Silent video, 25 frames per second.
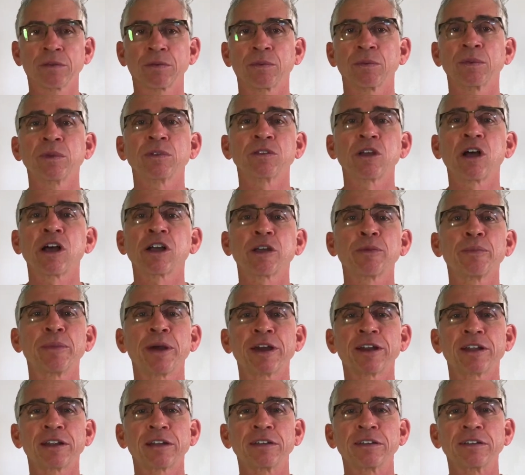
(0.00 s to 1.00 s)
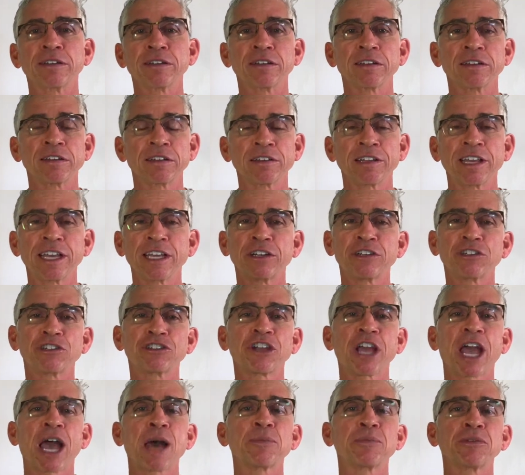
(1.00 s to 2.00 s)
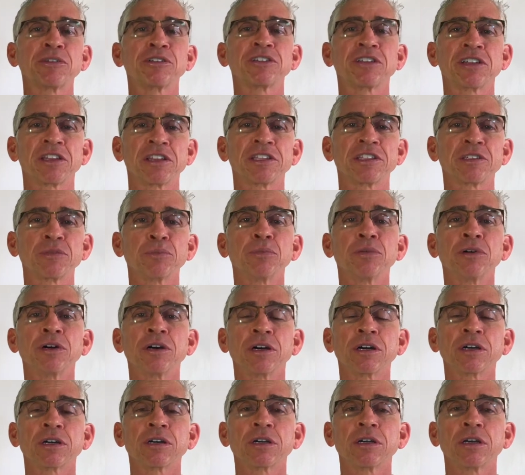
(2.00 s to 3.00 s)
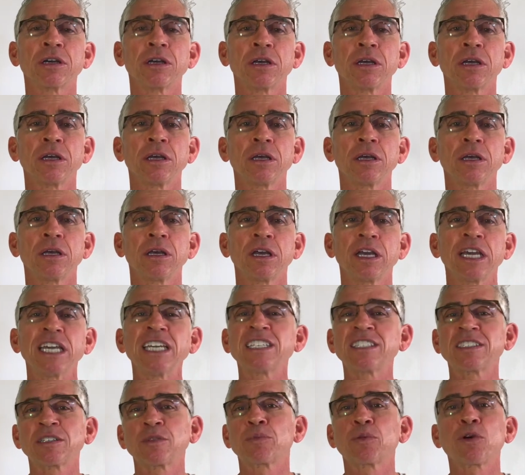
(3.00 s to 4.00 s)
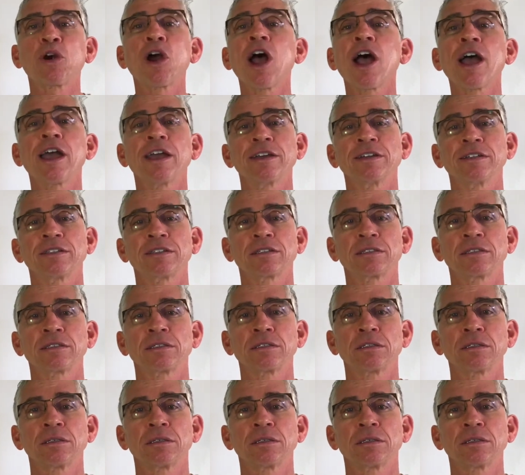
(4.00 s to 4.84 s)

we'll talk about it in later chapters of this book, is surprise.